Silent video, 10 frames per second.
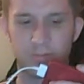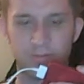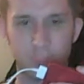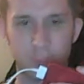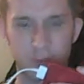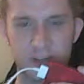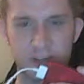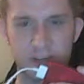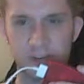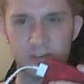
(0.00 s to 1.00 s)
forced
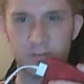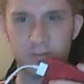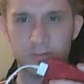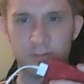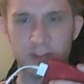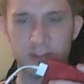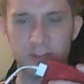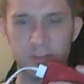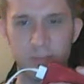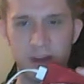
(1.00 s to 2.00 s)
issues against
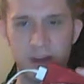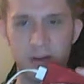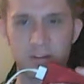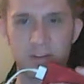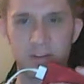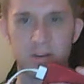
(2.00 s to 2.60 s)
the Bears,